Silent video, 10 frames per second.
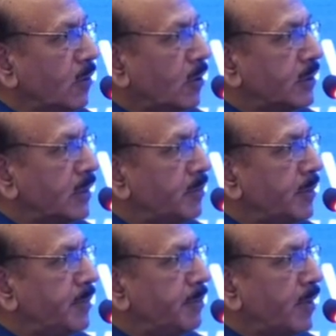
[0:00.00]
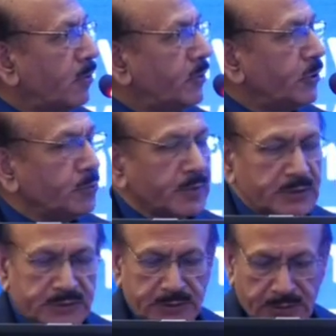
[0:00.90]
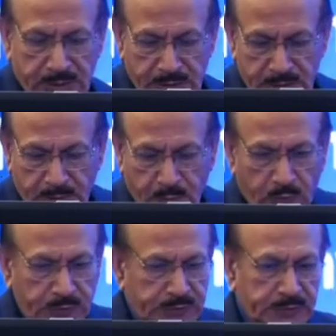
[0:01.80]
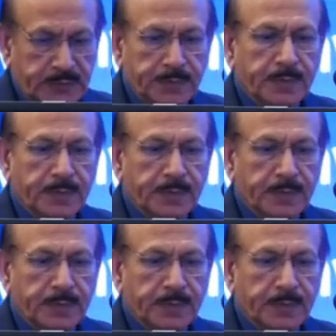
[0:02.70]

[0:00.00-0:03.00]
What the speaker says: or there may be brown tumors in the bones.